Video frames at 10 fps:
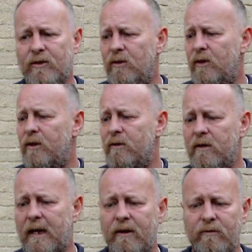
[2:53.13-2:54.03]
or
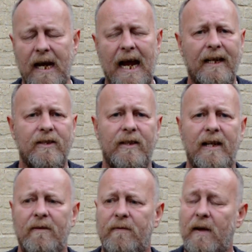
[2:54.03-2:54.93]
you react to
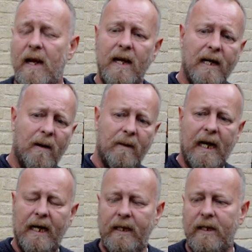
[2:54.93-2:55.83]
their fear coming
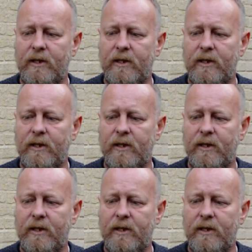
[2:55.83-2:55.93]
at you.